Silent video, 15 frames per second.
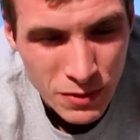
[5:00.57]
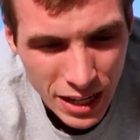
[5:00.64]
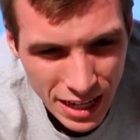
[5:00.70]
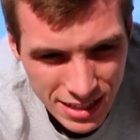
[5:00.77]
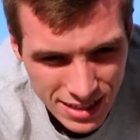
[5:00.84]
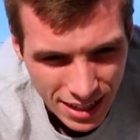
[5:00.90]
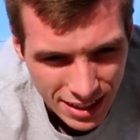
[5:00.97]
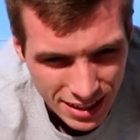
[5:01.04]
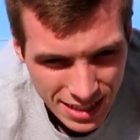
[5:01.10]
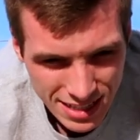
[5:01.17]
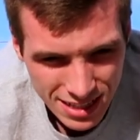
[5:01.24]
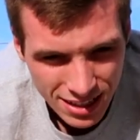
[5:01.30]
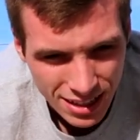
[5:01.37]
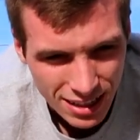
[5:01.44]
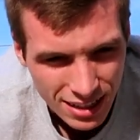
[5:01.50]
has like
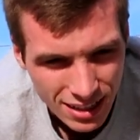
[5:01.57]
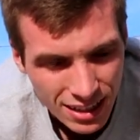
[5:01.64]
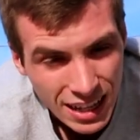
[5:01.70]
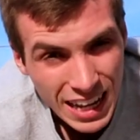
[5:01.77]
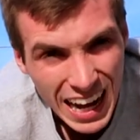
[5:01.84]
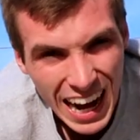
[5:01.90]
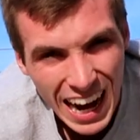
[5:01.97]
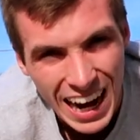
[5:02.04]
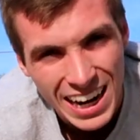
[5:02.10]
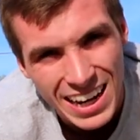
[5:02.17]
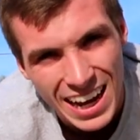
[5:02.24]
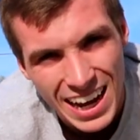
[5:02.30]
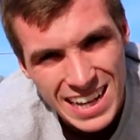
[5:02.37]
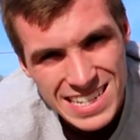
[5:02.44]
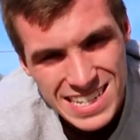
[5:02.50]
this little
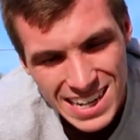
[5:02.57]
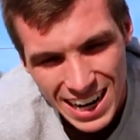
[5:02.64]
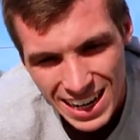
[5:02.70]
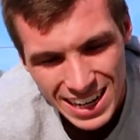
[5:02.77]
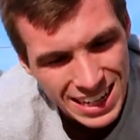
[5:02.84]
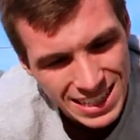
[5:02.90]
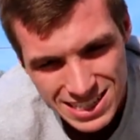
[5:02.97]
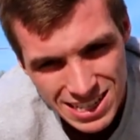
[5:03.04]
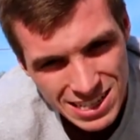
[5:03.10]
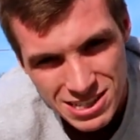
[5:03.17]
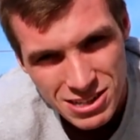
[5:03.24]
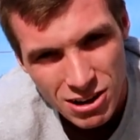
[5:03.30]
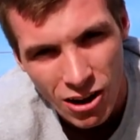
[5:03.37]
Honda engine on it. It's